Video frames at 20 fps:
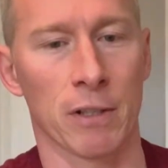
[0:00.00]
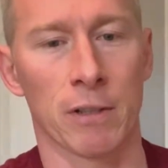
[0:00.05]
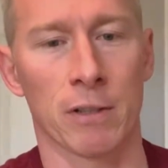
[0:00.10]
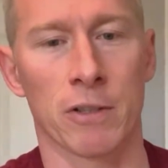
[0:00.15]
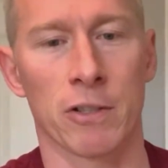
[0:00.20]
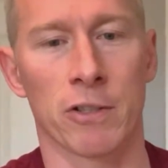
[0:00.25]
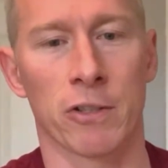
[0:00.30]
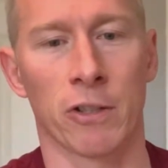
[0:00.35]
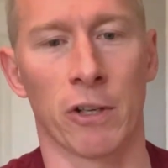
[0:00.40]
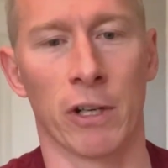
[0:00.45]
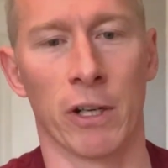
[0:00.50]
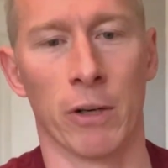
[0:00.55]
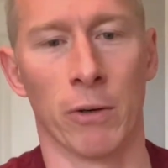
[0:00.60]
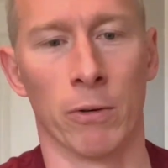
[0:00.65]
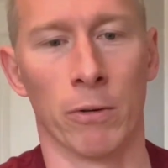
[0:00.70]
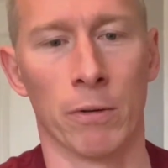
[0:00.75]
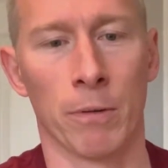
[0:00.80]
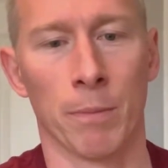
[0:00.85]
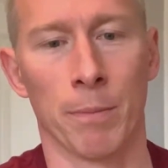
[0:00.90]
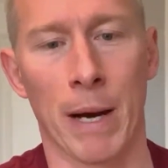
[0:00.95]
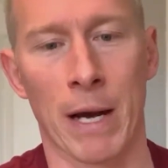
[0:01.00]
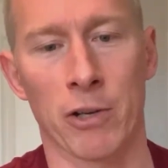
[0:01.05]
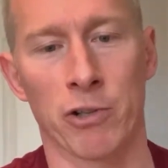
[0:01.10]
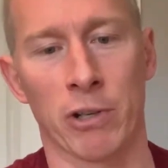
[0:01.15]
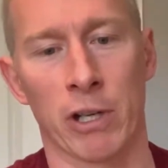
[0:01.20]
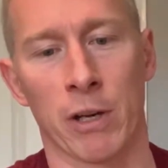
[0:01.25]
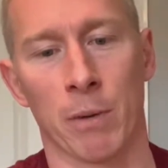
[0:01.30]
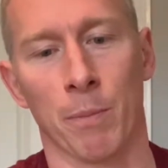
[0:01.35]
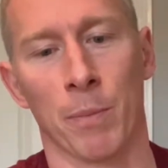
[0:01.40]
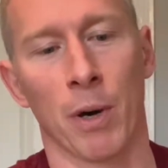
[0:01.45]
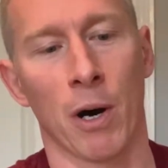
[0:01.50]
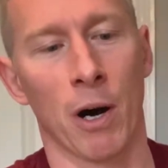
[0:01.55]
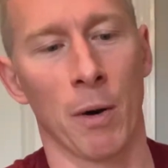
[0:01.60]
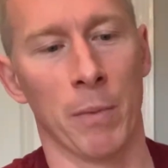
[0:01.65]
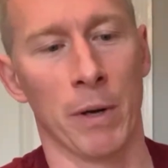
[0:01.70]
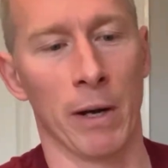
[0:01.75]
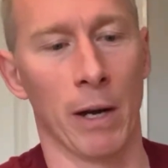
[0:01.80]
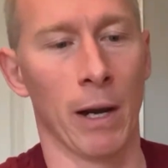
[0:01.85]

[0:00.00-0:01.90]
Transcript: style battery compartment